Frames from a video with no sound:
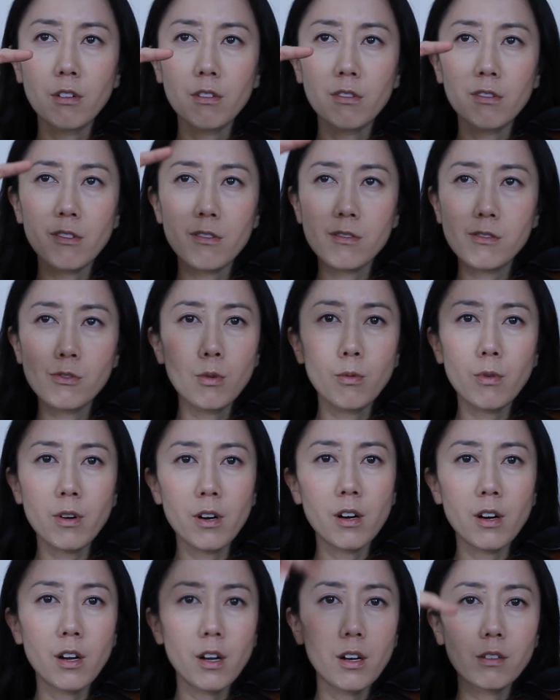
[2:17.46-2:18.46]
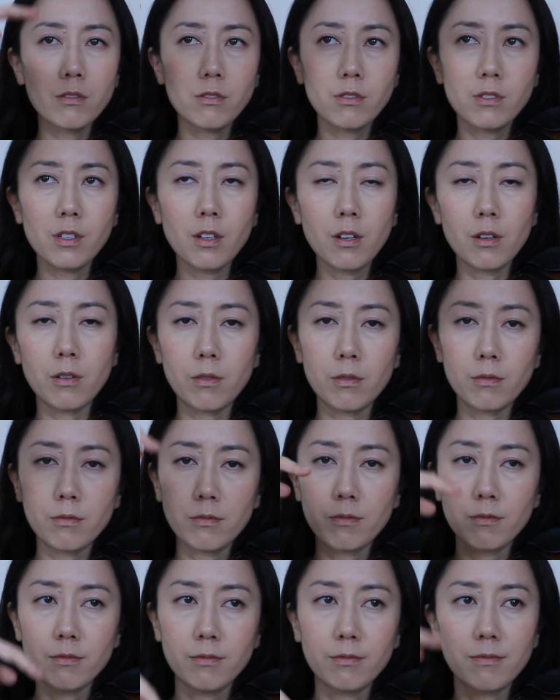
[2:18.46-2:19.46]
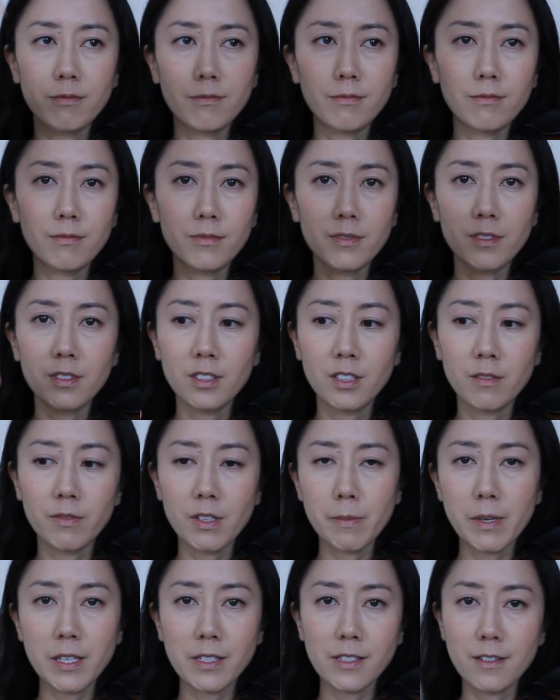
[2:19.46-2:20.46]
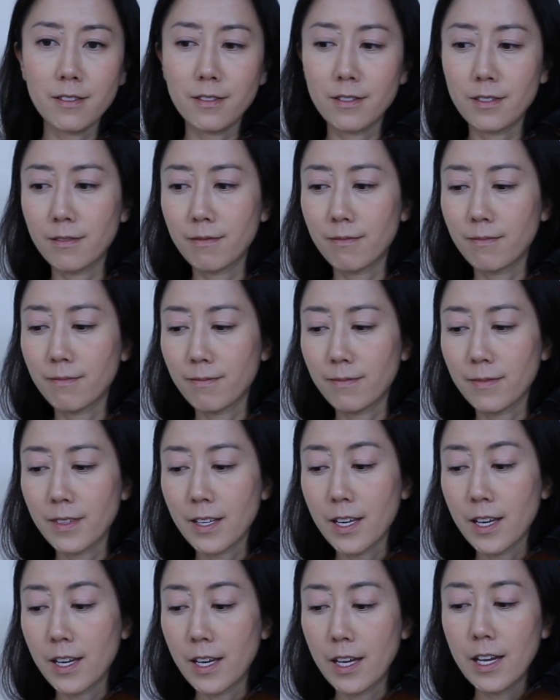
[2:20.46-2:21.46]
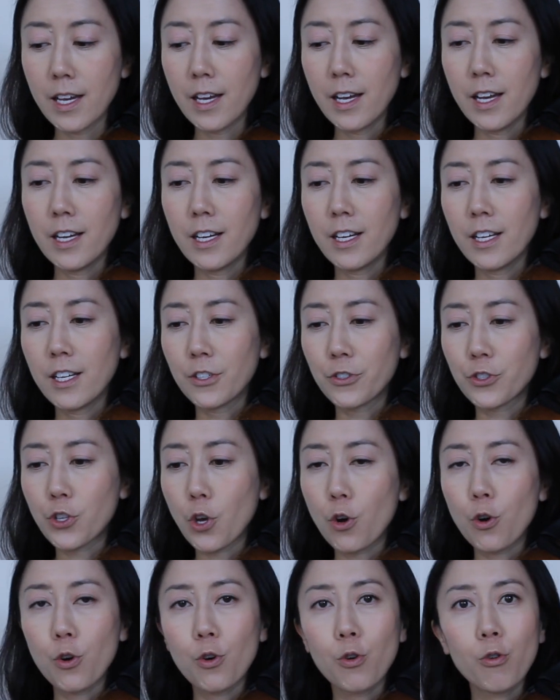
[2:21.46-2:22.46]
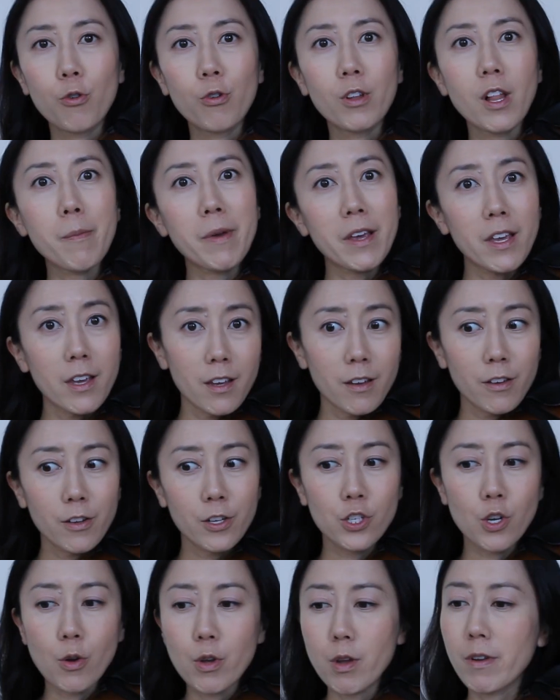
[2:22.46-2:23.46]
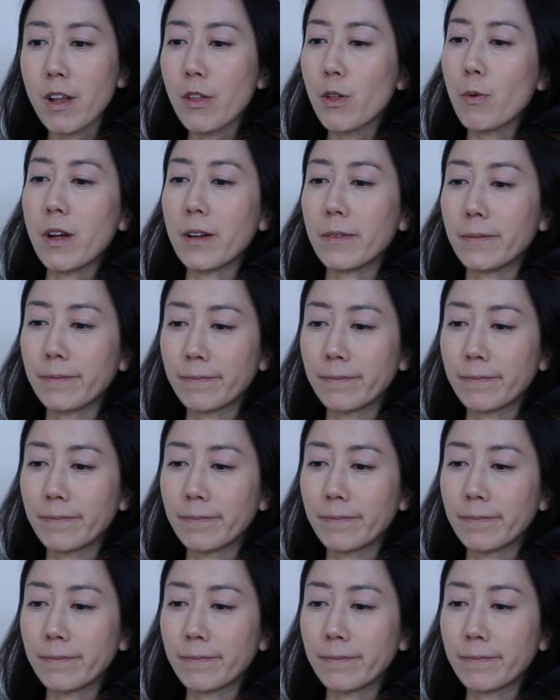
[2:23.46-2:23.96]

there's nowhere else to go, if that makes sense. So let me show you another one.